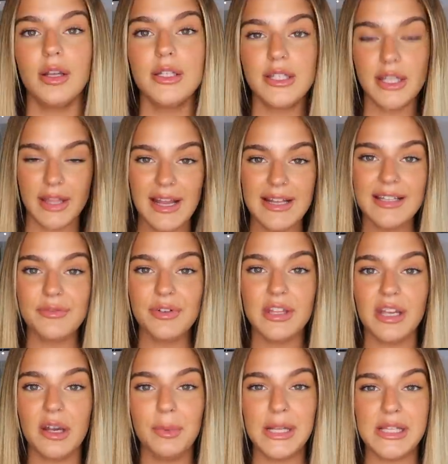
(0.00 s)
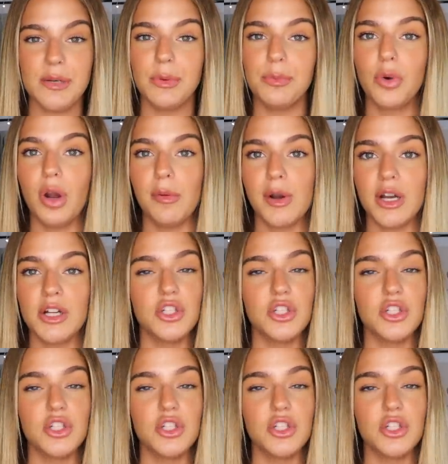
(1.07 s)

So that is everything I picked up in Primark.